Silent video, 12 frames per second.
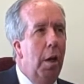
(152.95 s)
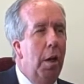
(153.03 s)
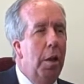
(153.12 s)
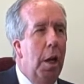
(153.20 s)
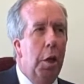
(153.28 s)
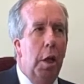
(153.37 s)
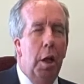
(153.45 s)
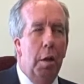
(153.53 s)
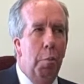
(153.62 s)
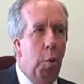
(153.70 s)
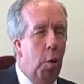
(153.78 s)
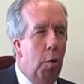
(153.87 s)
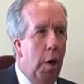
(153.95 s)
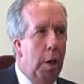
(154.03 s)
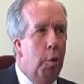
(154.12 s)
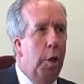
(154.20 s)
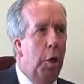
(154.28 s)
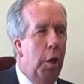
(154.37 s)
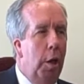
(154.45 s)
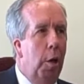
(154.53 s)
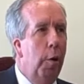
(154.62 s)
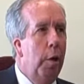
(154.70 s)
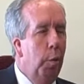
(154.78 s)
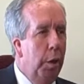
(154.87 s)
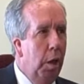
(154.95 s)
that's not the more likely scenario with